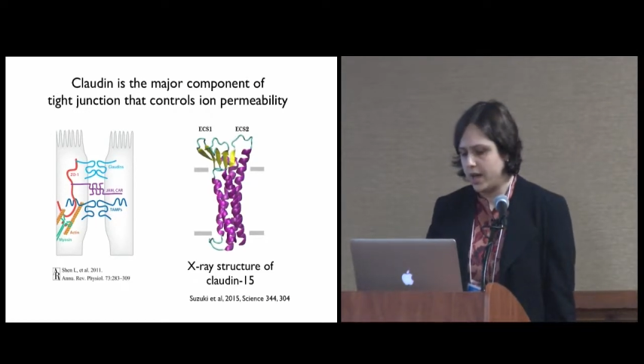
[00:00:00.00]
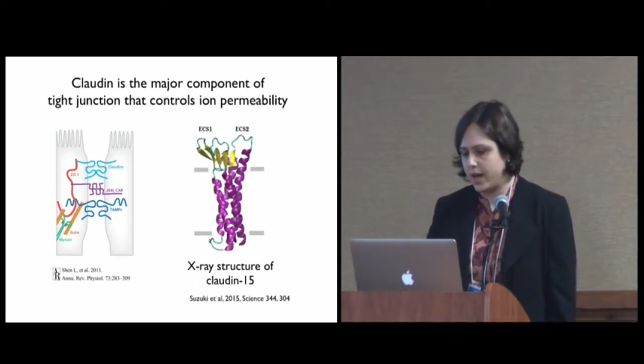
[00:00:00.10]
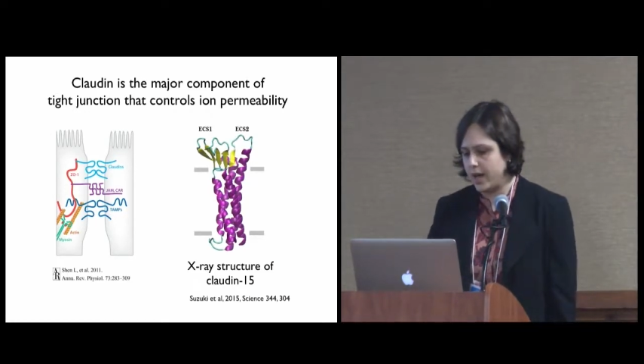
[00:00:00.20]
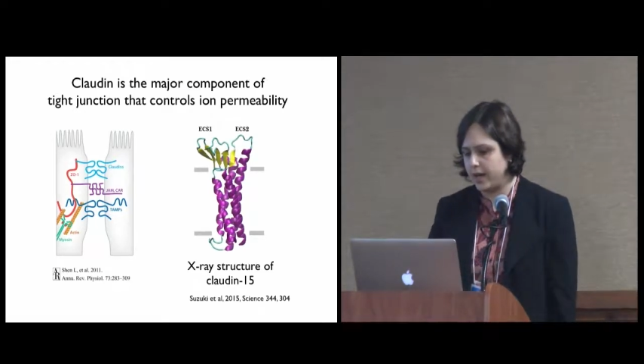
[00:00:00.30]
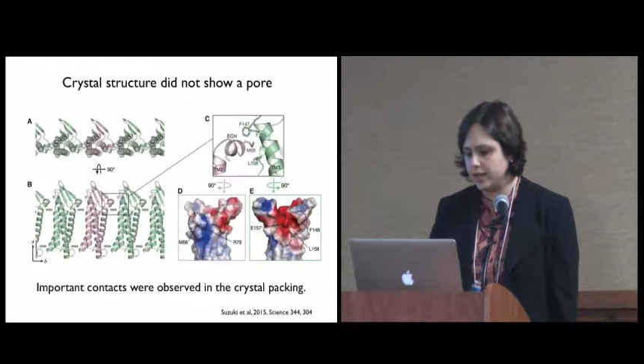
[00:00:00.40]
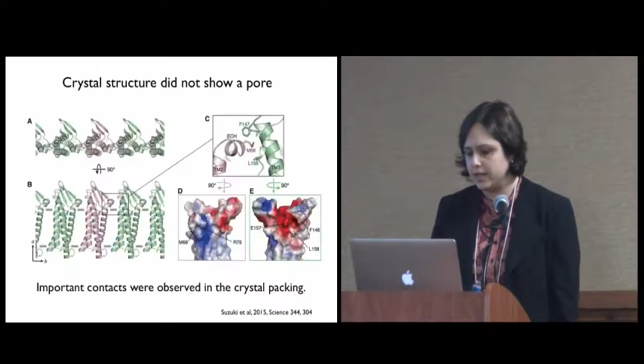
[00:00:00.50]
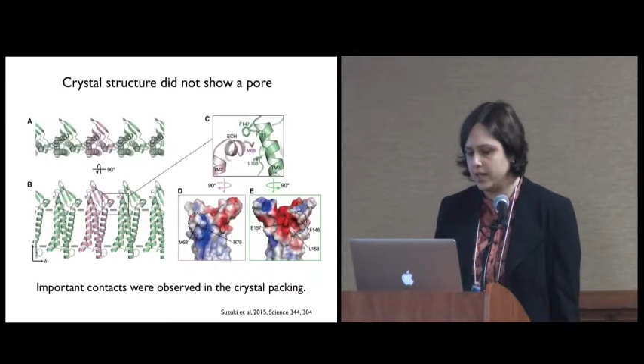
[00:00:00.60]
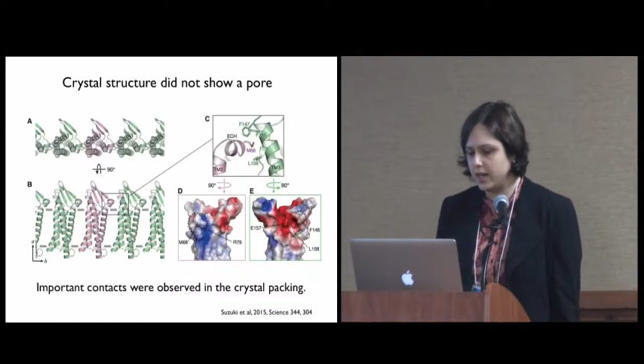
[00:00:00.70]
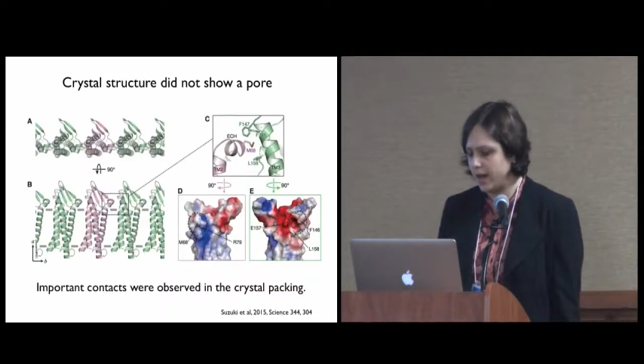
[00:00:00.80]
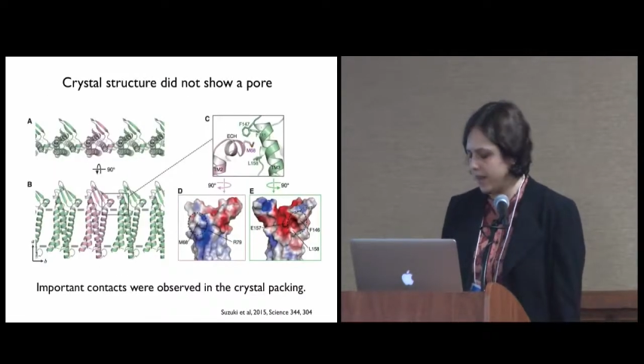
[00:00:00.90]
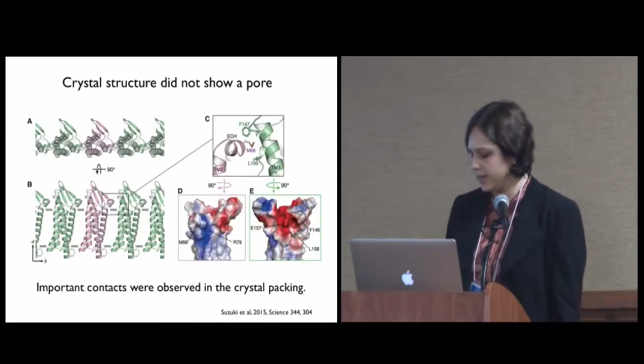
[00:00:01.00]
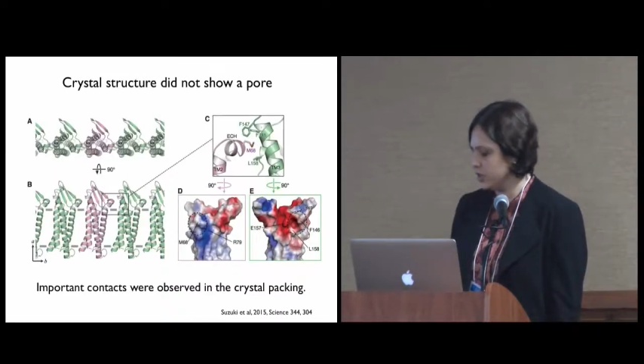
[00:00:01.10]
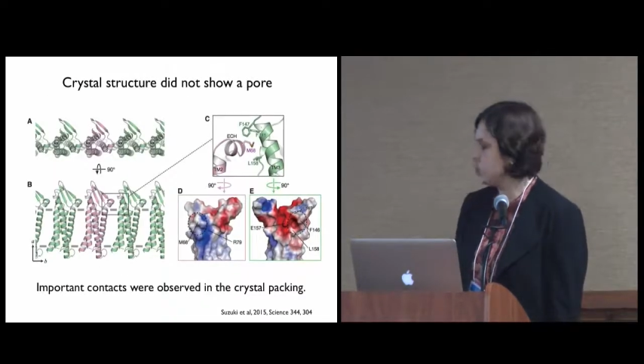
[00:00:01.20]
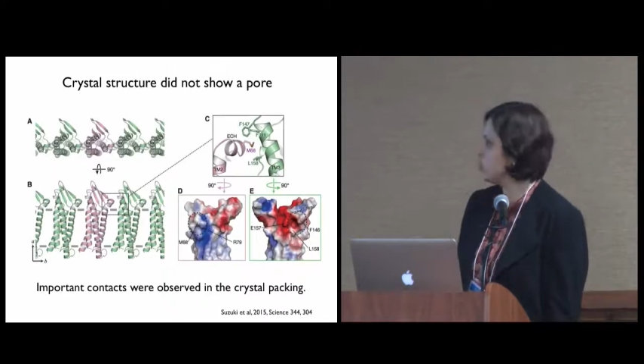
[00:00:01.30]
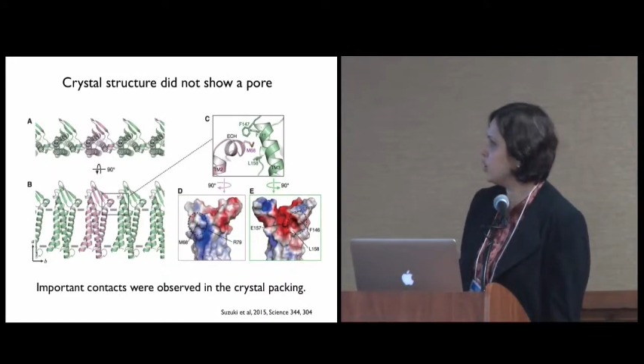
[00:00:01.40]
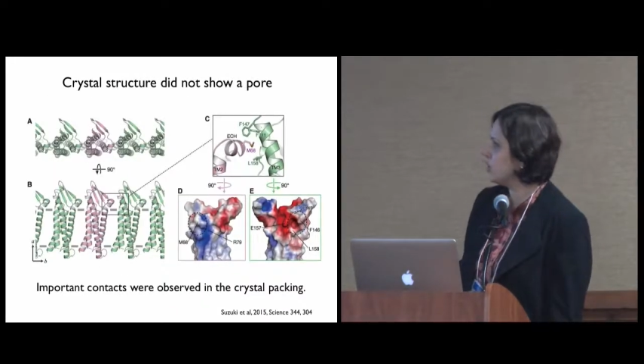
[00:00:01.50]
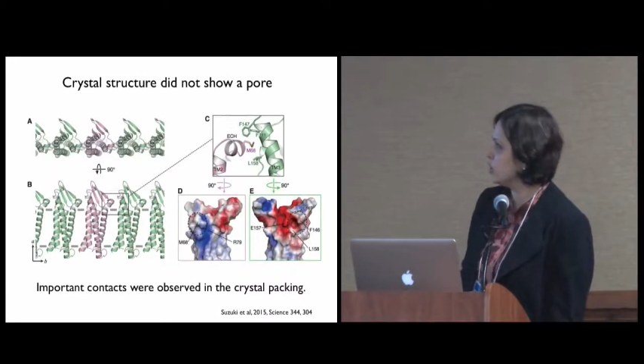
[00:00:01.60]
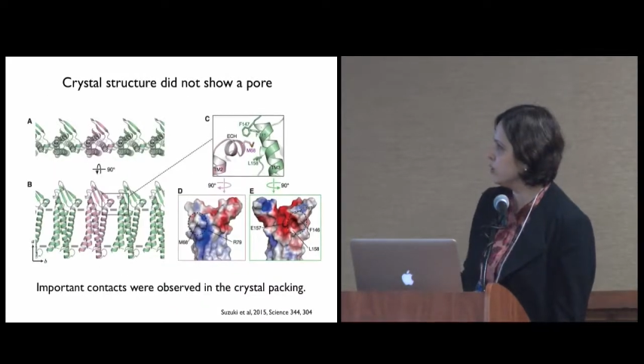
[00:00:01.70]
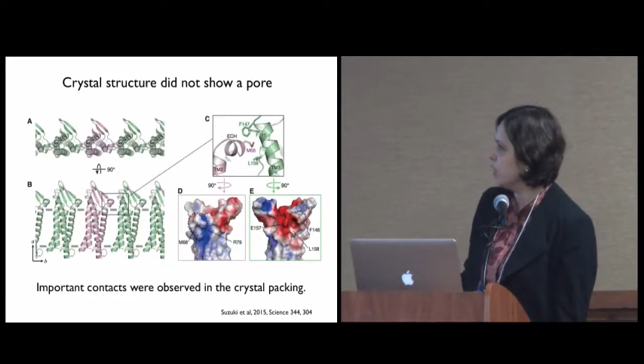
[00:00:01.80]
And here I can show you